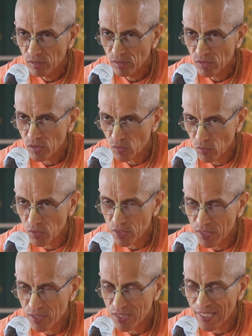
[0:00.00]
So
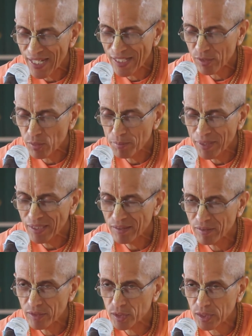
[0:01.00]
since he had to
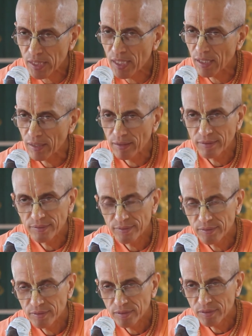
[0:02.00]
meet Krishna,
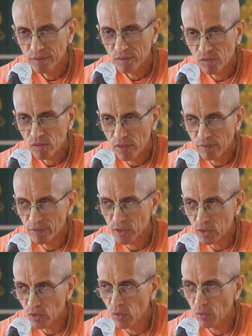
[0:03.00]
so he was
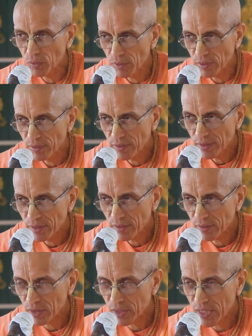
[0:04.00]
shown
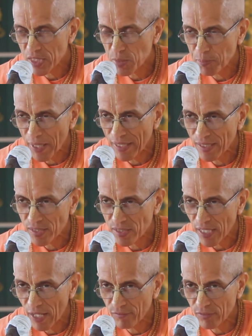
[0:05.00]
Krishna's
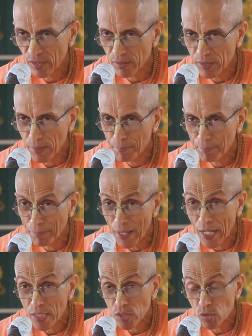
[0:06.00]
palace after he
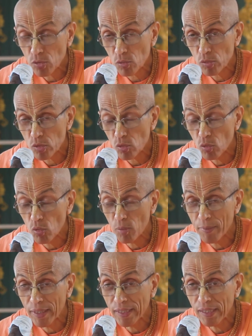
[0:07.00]
passed through so
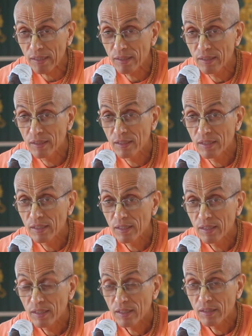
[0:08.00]
many
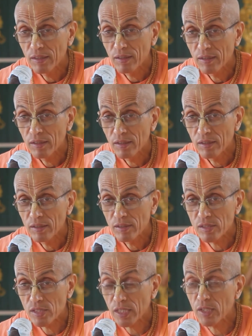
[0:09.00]

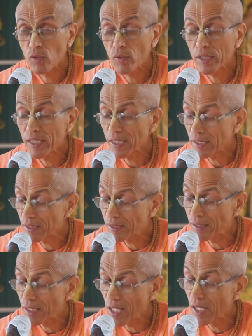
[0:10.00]

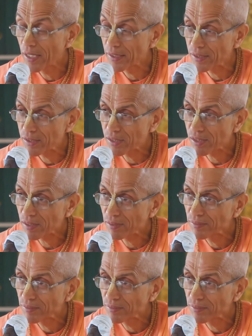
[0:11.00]
security guards